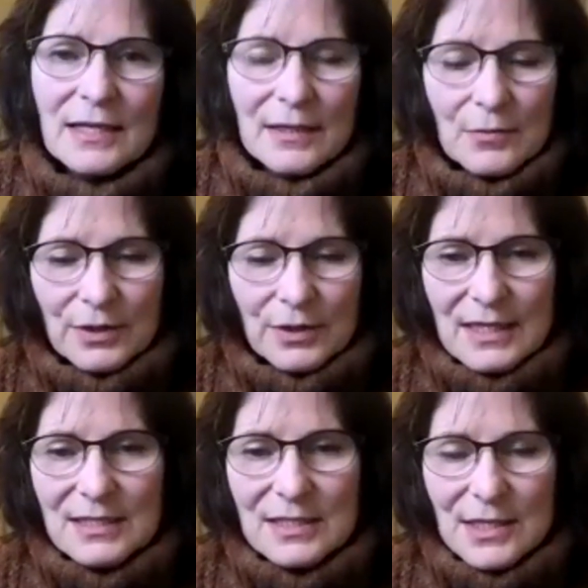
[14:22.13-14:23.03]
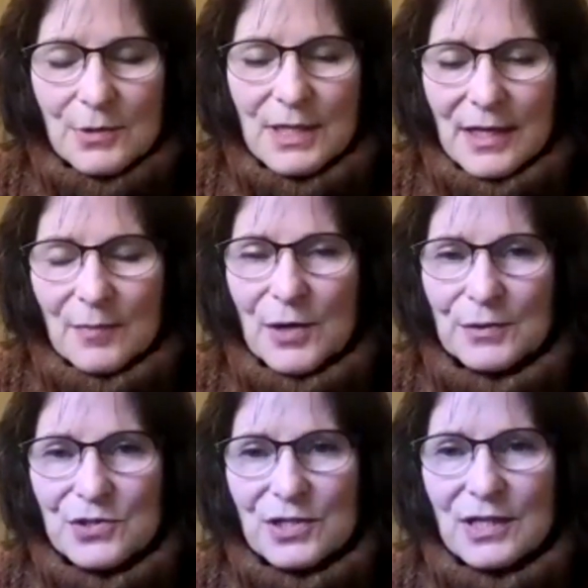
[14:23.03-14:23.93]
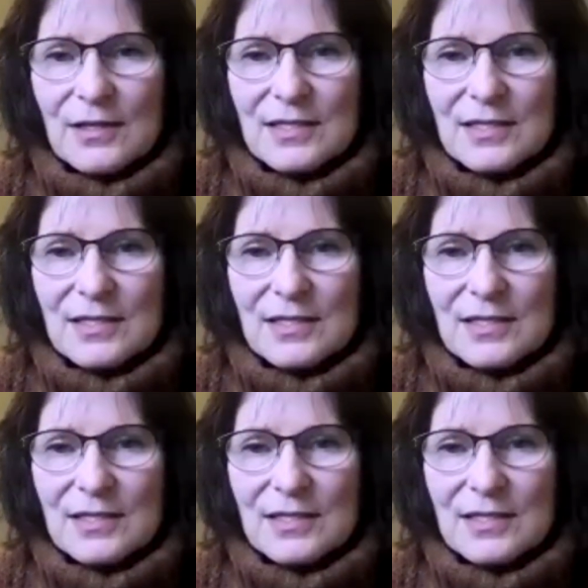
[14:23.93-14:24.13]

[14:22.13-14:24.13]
kind of really continuing that publishing